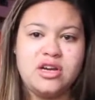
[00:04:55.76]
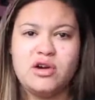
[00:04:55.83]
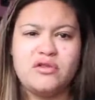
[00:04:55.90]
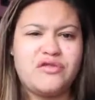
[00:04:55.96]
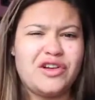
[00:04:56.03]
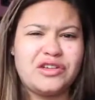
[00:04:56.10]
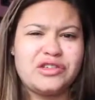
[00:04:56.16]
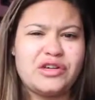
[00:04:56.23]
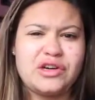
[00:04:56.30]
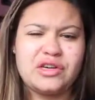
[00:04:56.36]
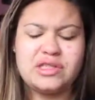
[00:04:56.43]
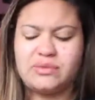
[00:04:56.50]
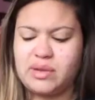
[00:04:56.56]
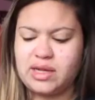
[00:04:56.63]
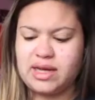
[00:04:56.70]
No Filter or
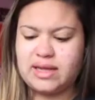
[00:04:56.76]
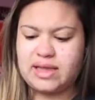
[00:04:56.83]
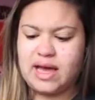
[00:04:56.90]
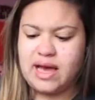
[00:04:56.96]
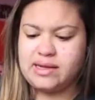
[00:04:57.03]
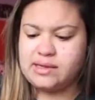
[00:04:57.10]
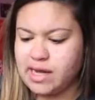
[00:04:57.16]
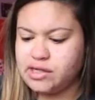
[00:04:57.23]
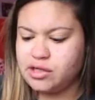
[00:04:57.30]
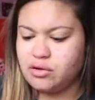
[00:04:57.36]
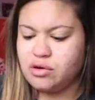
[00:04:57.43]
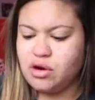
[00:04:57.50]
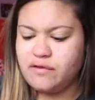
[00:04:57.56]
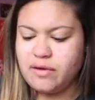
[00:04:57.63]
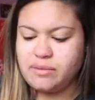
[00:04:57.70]
something like that. I
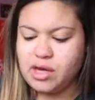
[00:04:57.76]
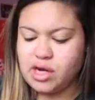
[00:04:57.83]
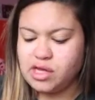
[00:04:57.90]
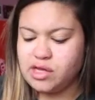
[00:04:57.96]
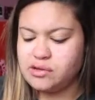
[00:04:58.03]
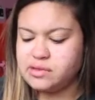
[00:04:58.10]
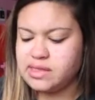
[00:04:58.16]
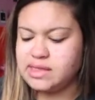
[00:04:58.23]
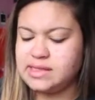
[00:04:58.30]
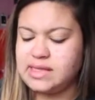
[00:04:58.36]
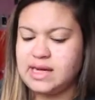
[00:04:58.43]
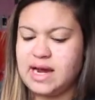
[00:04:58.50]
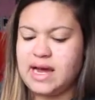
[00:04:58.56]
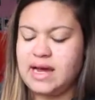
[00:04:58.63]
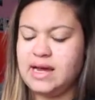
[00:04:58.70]
don't know if I'm gonna use this
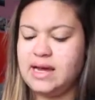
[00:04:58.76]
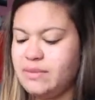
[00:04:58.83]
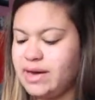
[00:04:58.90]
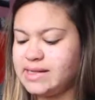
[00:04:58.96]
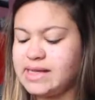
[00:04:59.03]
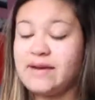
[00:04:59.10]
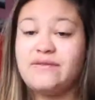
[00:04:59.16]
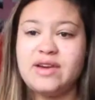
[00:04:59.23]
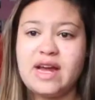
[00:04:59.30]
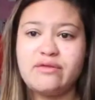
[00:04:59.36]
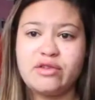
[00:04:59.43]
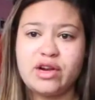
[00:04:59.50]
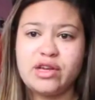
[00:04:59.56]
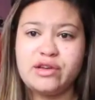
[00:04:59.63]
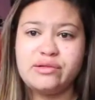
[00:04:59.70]
today because I've
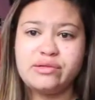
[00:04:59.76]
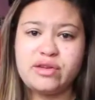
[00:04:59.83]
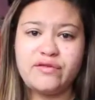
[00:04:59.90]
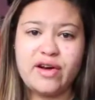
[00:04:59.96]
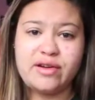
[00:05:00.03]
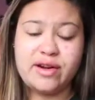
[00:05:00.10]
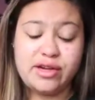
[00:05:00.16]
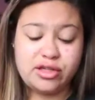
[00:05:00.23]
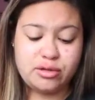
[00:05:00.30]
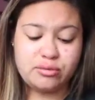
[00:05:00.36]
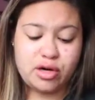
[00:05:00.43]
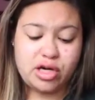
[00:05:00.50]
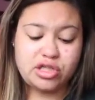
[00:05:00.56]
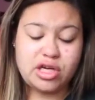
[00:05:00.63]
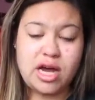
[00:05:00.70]
never used a foundation
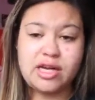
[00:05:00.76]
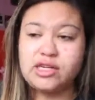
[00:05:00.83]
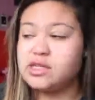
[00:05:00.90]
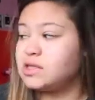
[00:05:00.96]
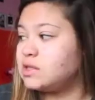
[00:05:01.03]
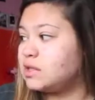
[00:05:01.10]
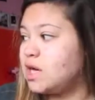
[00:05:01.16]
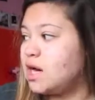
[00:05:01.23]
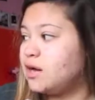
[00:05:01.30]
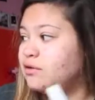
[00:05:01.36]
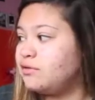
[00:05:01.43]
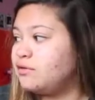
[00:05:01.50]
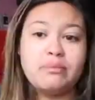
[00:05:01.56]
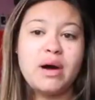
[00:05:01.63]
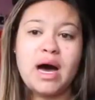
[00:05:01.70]
brush. I just
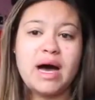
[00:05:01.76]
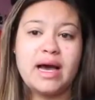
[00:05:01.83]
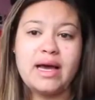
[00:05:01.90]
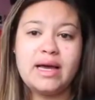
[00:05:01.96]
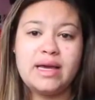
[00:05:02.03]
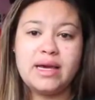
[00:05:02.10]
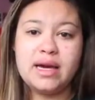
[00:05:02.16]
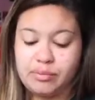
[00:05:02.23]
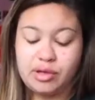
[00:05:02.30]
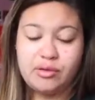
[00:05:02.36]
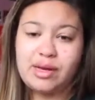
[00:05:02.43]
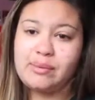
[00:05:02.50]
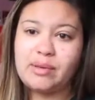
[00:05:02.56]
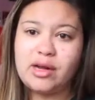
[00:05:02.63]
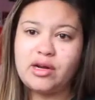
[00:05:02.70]
love my
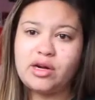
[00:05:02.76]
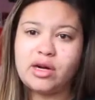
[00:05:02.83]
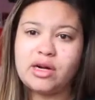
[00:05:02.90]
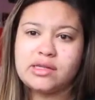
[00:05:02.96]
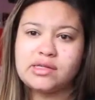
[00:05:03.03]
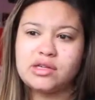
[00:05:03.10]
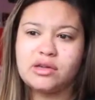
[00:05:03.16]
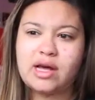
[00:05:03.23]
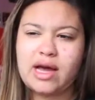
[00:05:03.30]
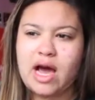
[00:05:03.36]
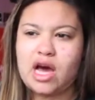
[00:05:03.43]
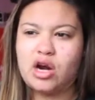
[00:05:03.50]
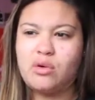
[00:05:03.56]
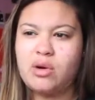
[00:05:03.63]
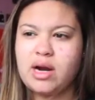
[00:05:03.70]
beauty blender, and so like
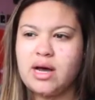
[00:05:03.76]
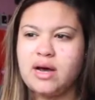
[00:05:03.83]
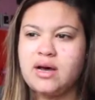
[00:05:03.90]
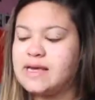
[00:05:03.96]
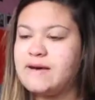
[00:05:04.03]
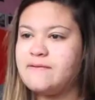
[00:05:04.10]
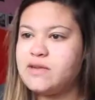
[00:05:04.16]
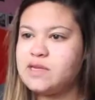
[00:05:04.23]
I don't wanna give